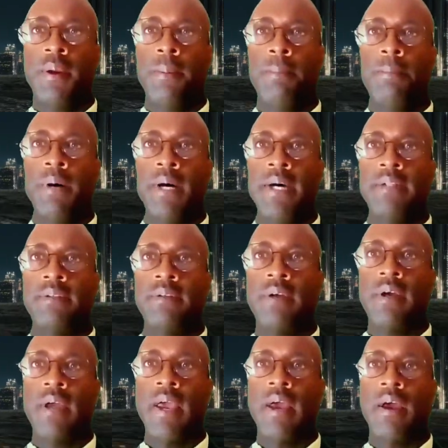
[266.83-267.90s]
But
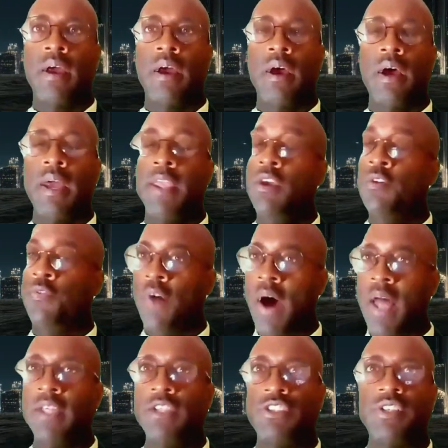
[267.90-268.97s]

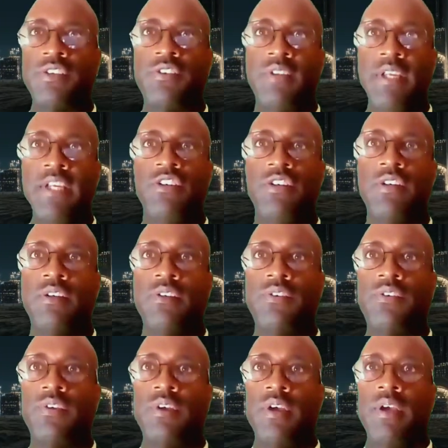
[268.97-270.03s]
ufologists
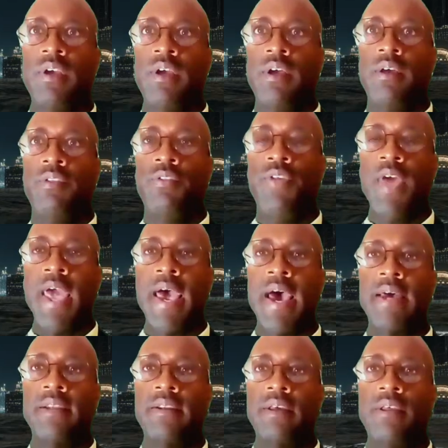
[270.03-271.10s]
teaches
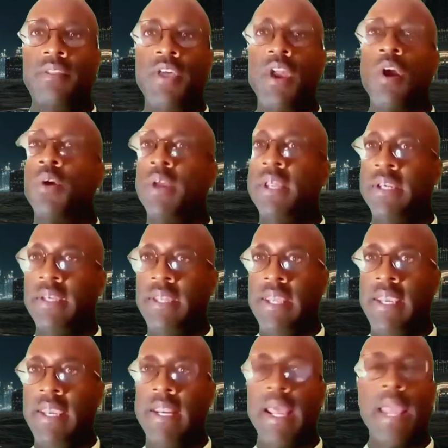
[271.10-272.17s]
that there are
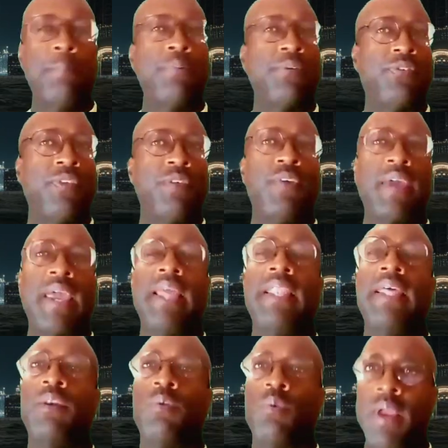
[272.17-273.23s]
indeed a Pacific
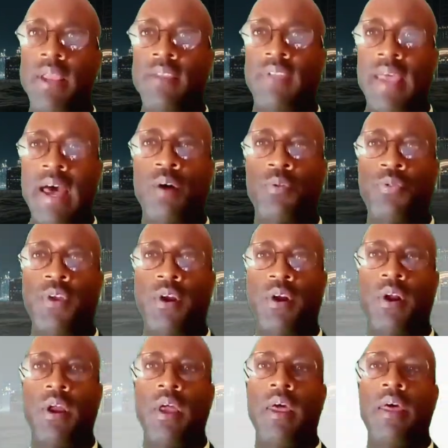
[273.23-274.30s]
alien race out
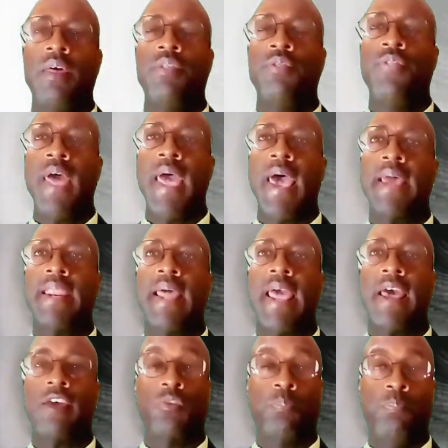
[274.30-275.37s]
there that
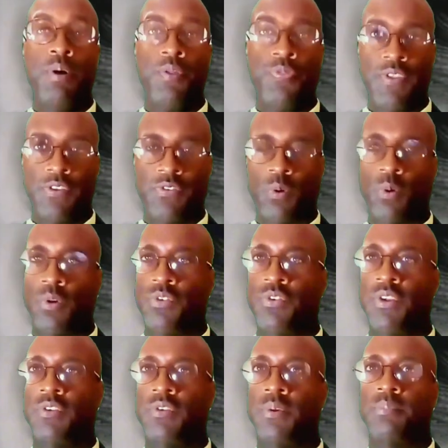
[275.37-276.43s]
has put this solar
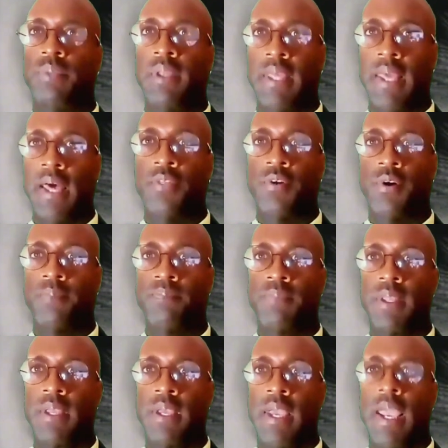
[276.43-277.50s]
system together
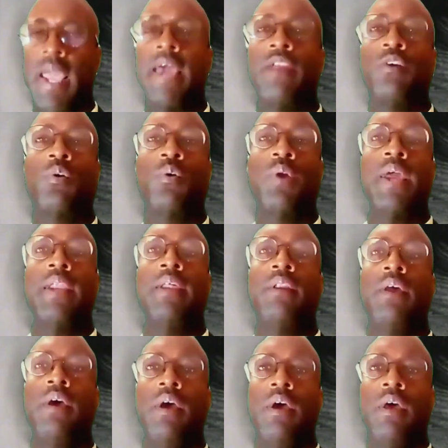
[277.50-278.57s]
and created
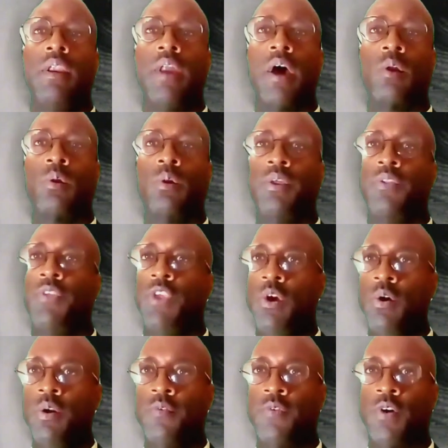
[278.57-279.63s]
not only the
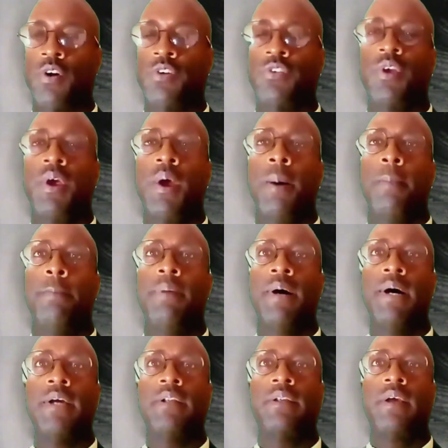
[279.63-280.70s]
universe,
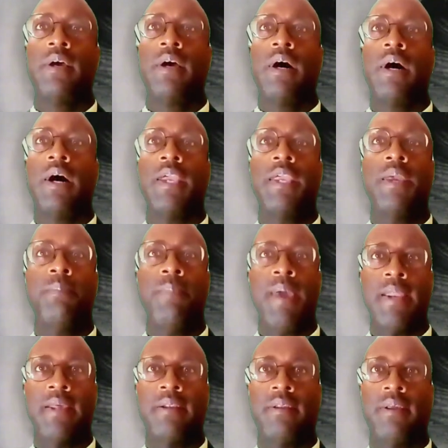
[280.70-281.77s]
but
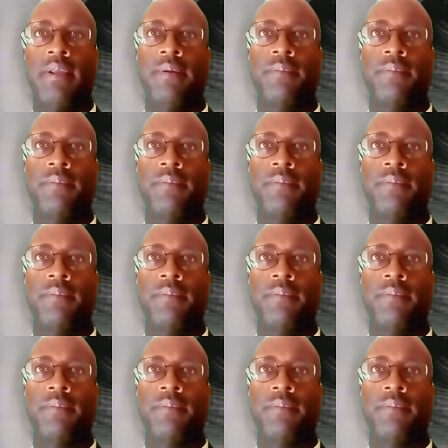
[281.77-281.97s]
humanity.